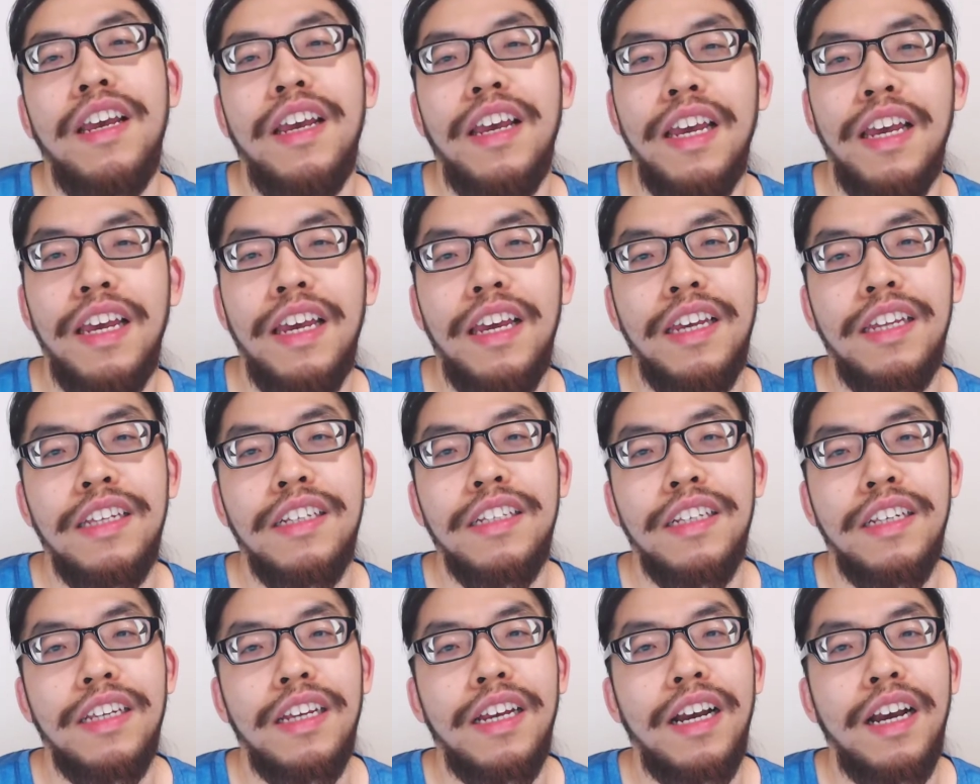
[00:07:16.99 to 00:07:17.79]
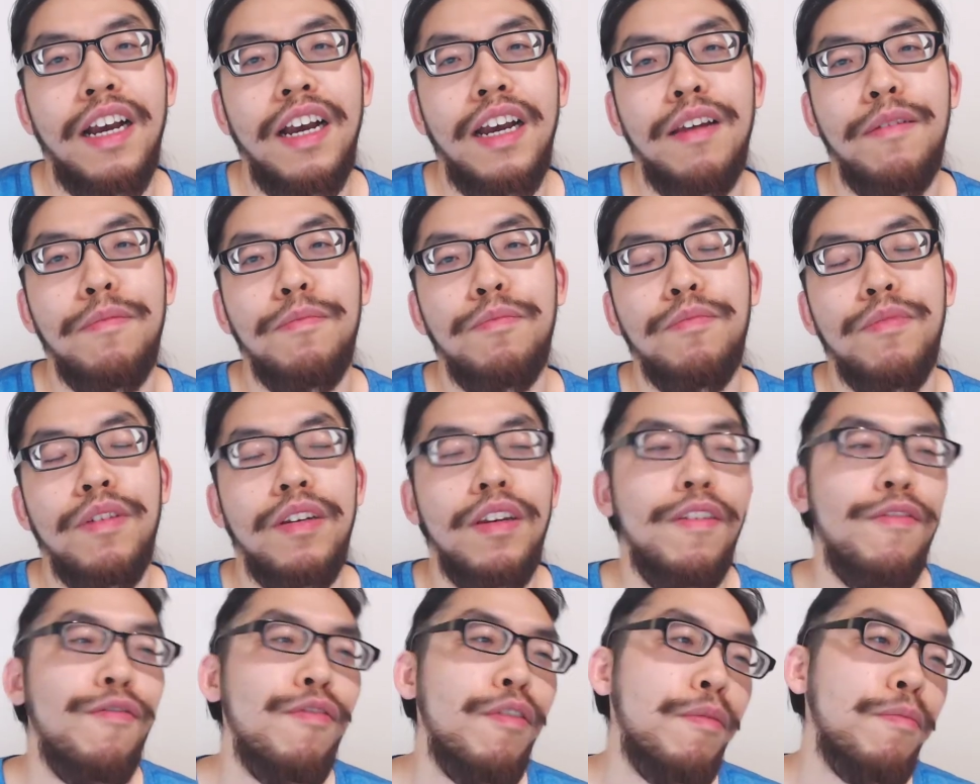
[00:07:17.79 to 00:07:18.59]
And
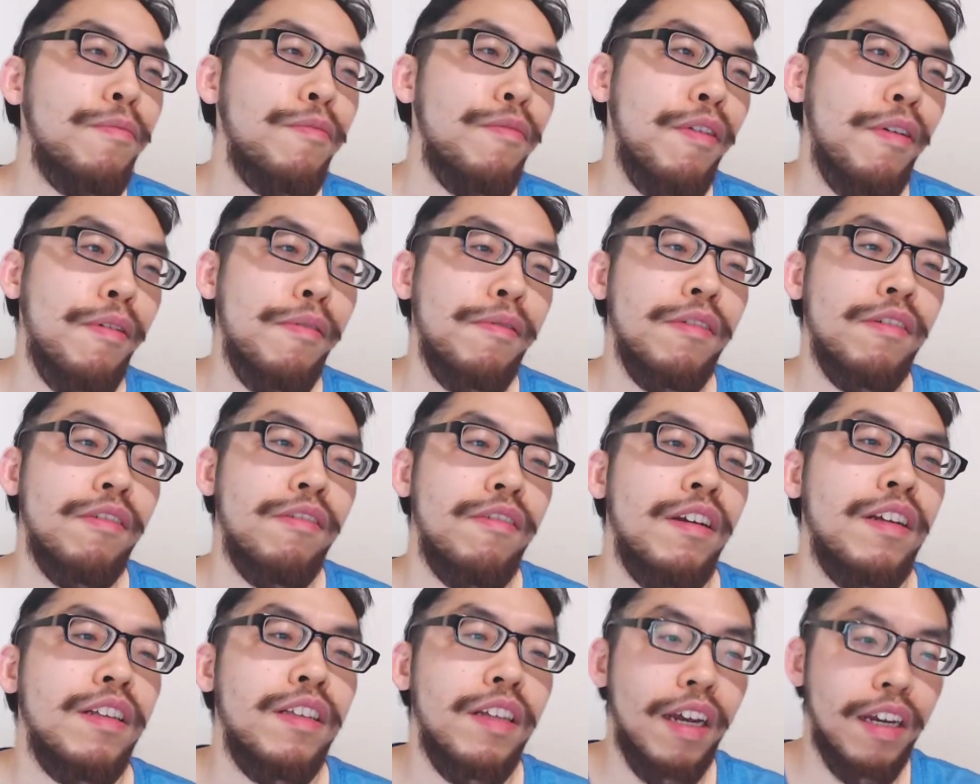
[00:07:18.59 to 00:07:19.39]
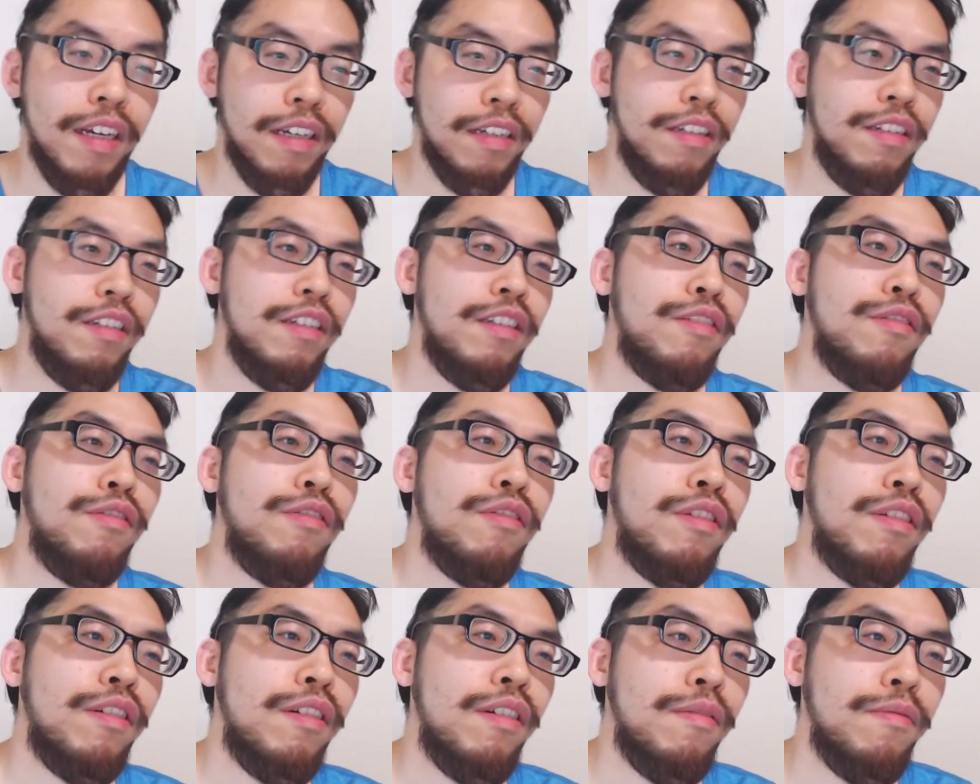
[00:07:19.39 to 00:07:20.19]
if I remember correctly, I could just
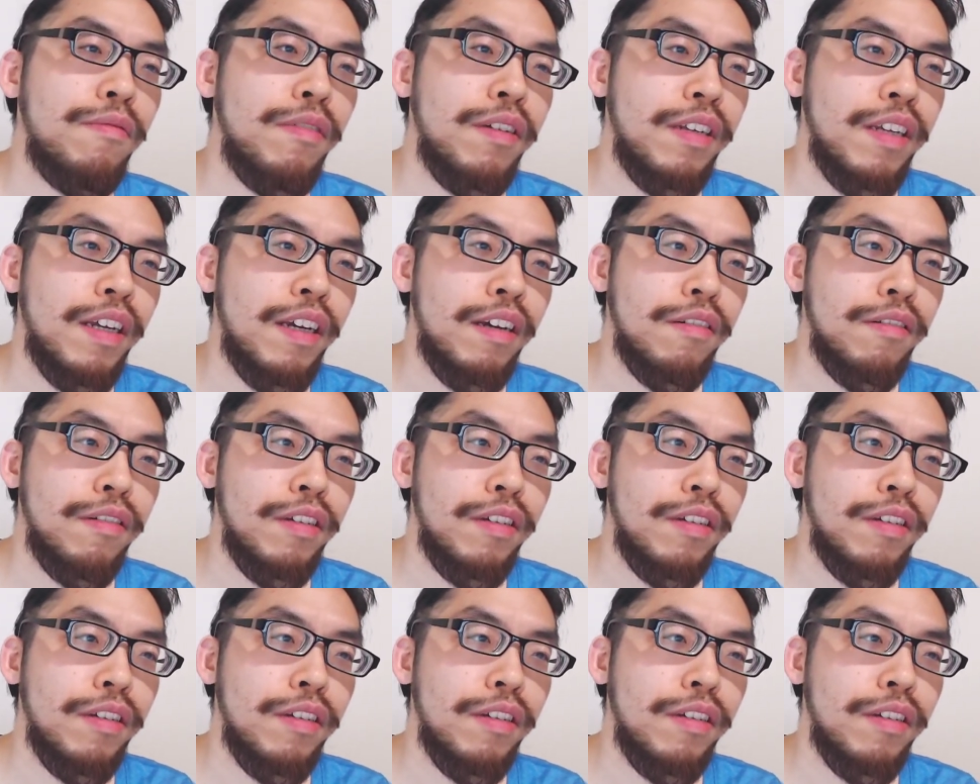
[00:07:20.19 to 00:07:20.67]
look it up right now.